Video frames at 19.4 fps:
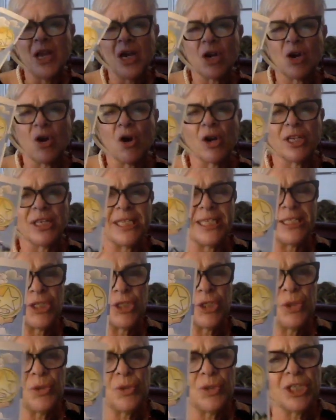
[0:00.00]
card, these
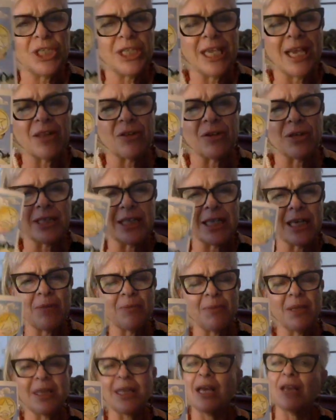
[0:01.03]
two together tell
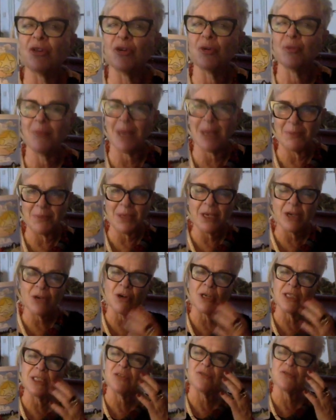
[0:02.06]
me that there may be a
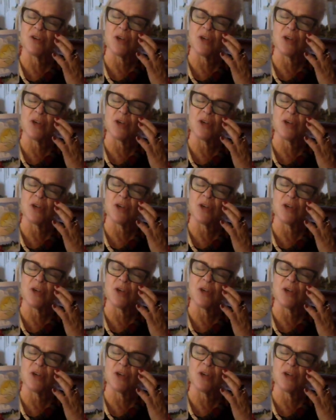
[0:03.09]
crisis of